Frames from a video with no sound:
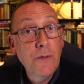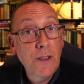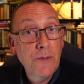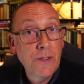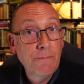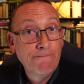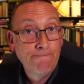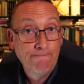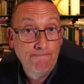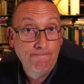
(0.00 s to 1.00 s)
fifth.
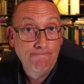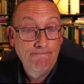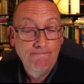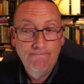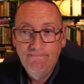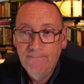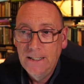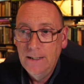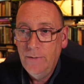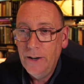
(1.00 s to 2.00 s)

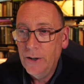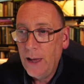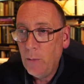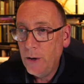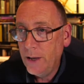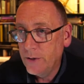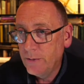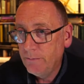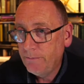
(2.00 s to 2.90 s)
Figure that one out.